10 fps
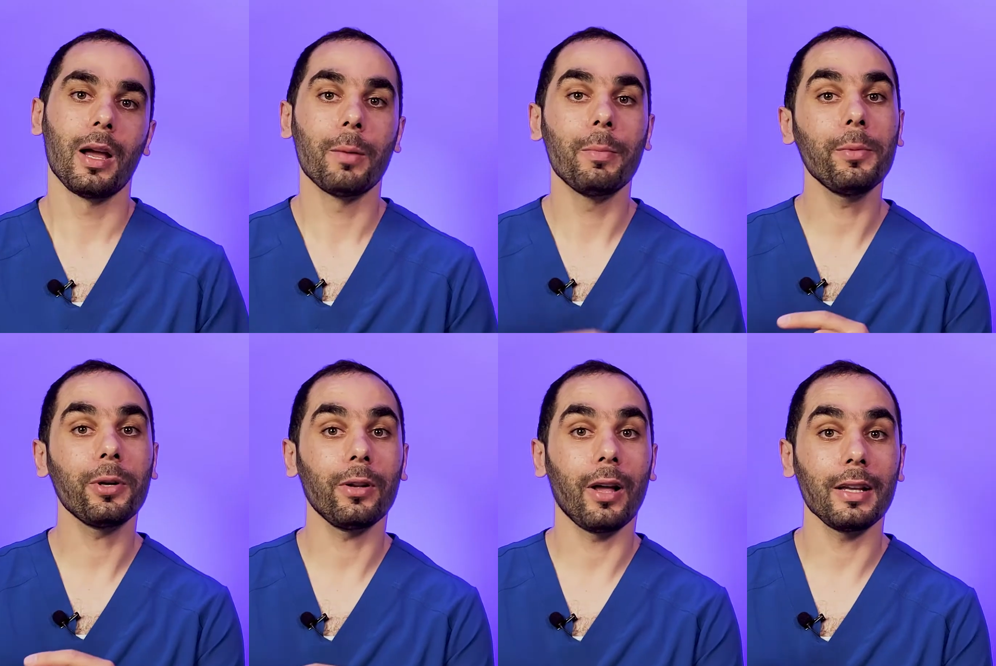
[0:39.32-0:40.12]

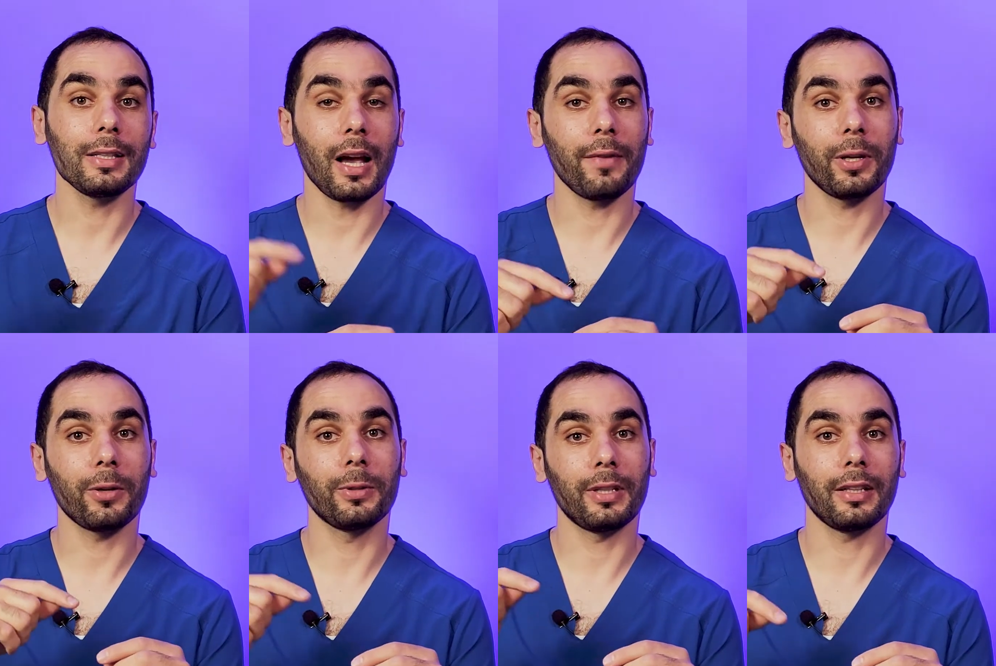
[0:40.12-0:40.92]
Memory loss after
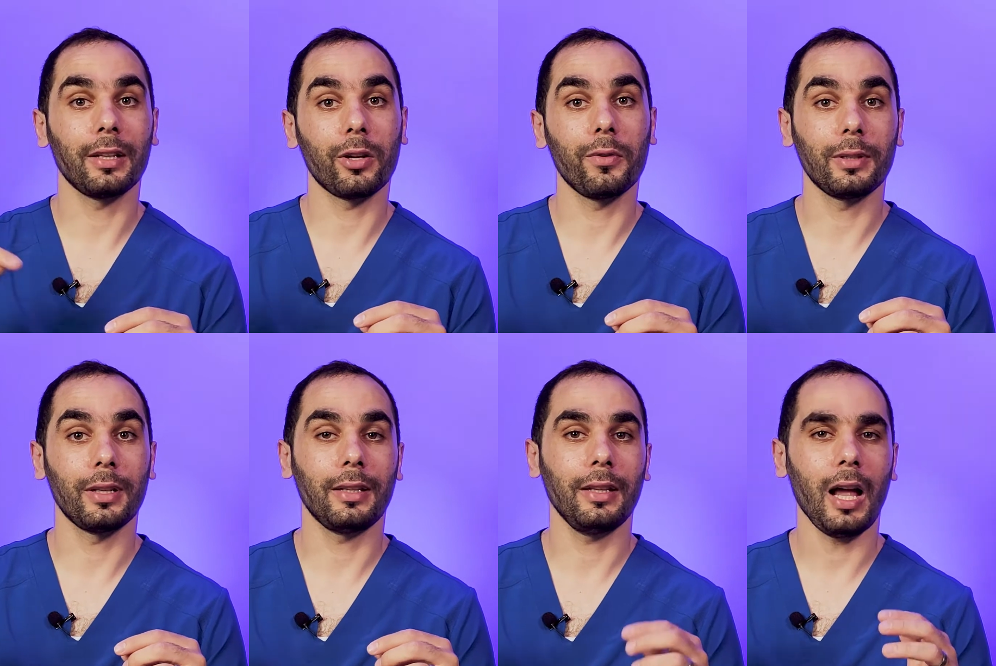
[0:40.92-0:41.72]
contracting
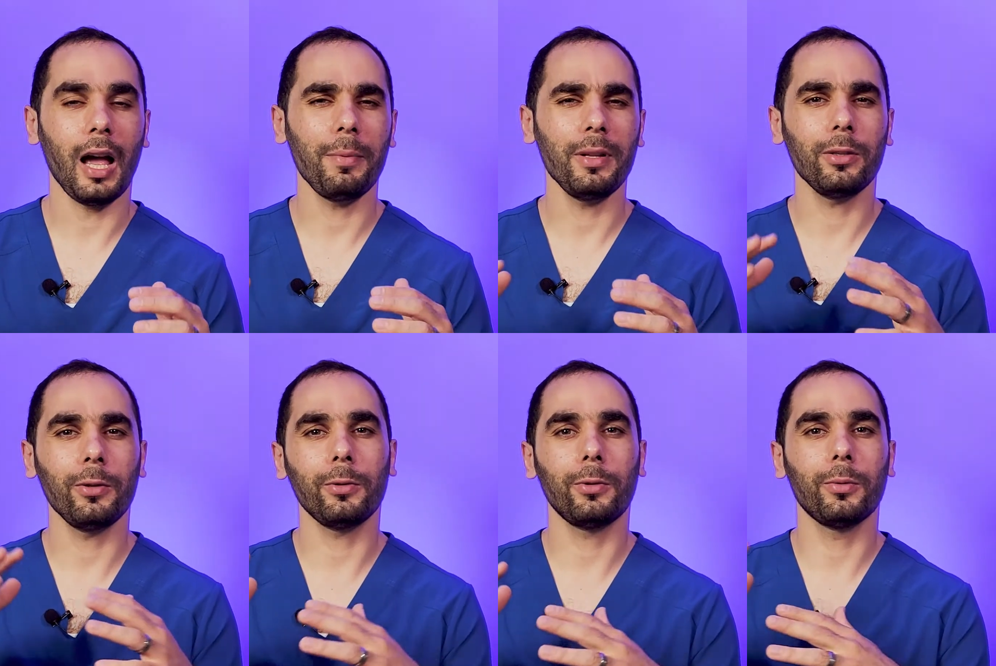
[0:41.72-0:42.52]
COVID-19 happened
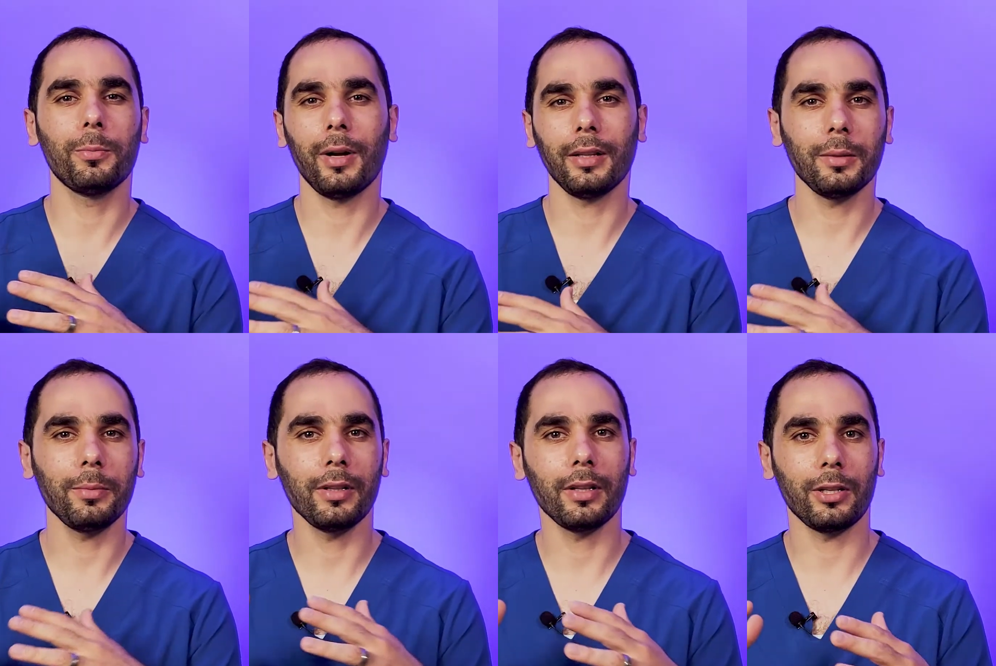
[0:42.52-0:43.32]
due to
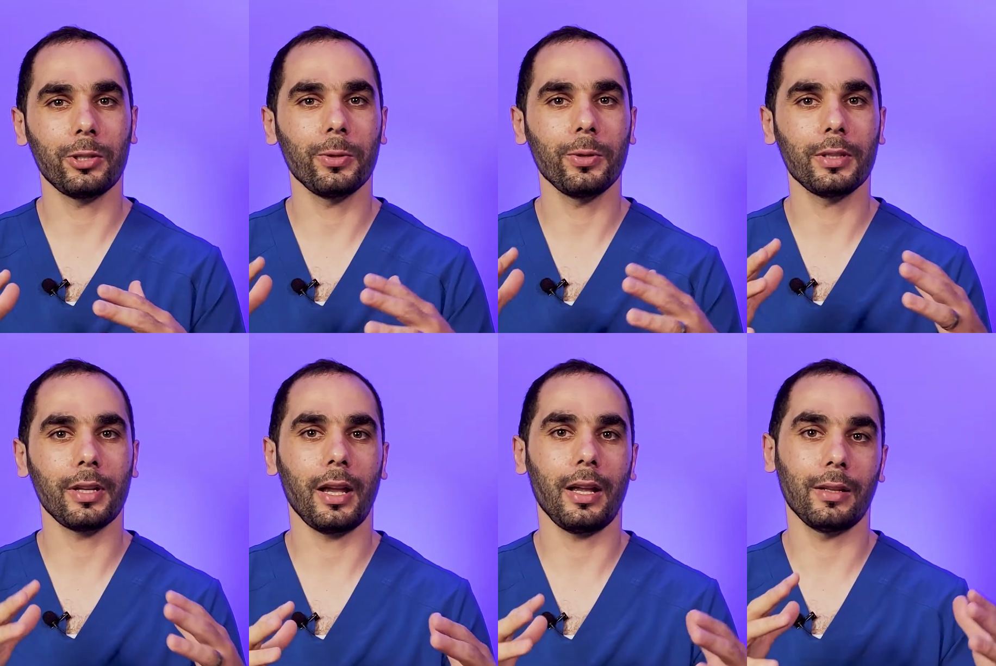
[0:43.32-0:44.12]
multiple issues
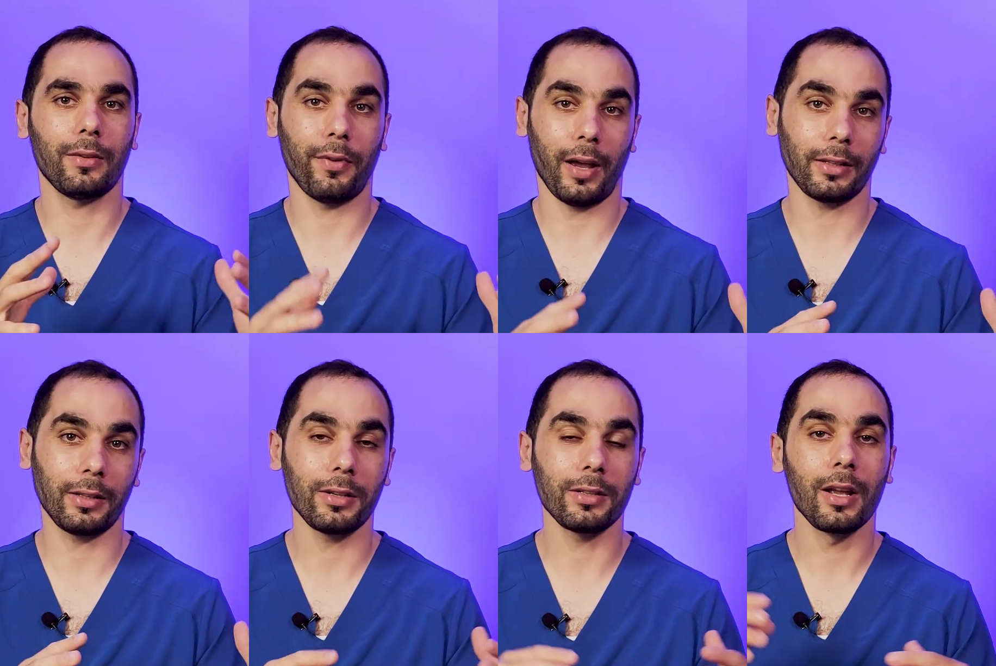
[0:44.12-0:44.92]
and
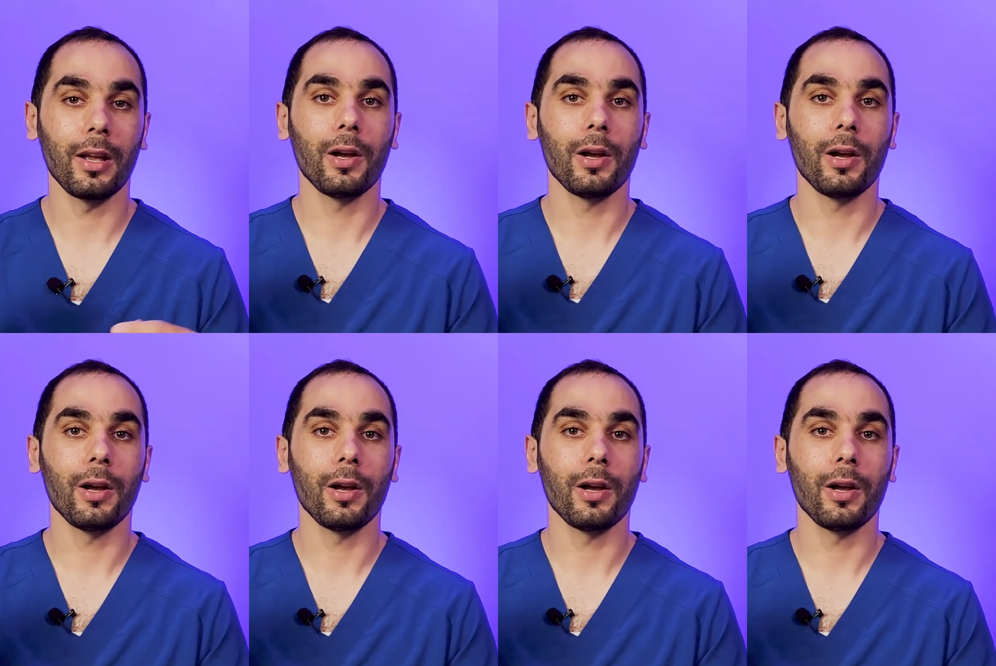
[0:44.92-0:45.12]
factors.